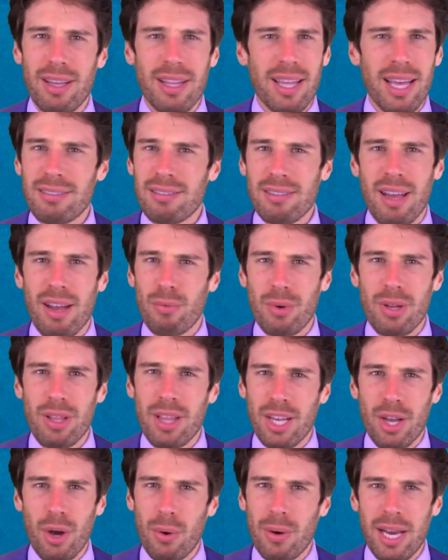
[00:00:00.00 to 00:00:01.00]
That's not
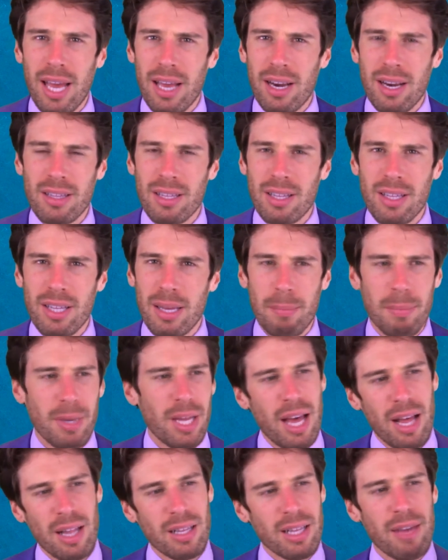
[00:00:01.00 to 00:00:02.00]
really going out on the limb.
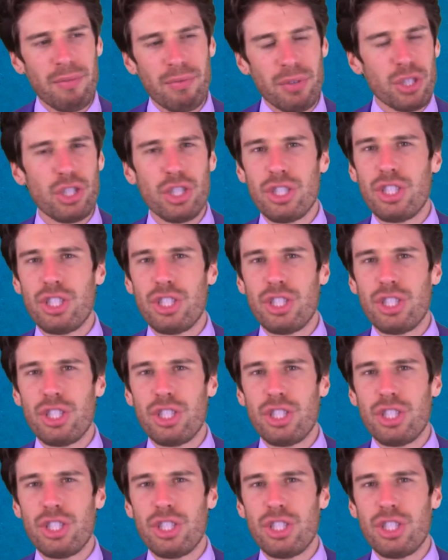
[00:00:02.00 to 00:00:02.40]
Leverage